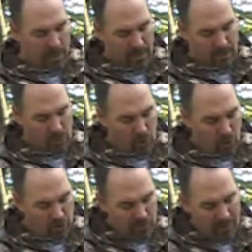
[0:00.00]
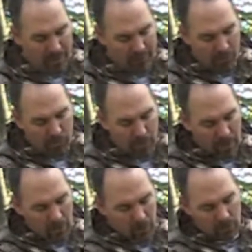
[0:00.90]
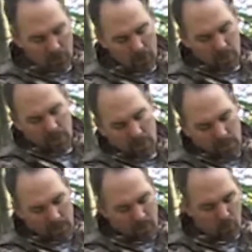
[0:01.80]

and then you also have a bottle uh,